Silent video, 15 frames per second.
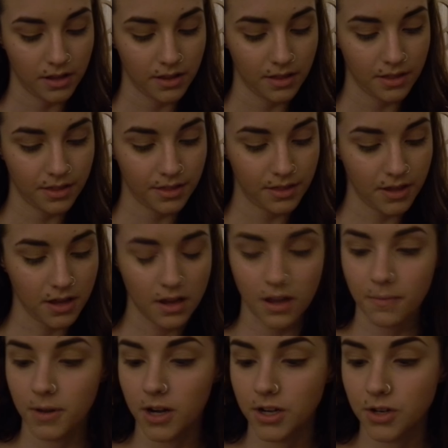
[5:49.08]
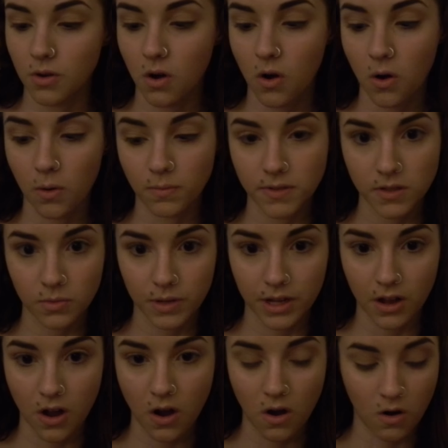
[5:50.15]
I think I'm going to do Home Sweet
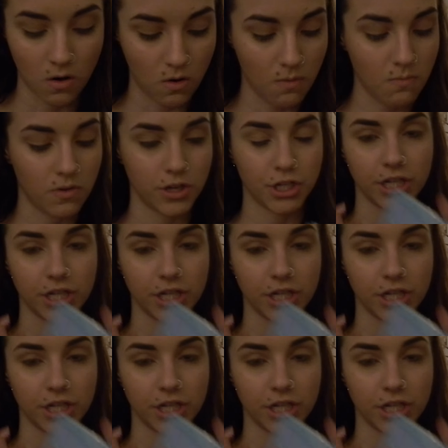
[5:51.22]
Home, which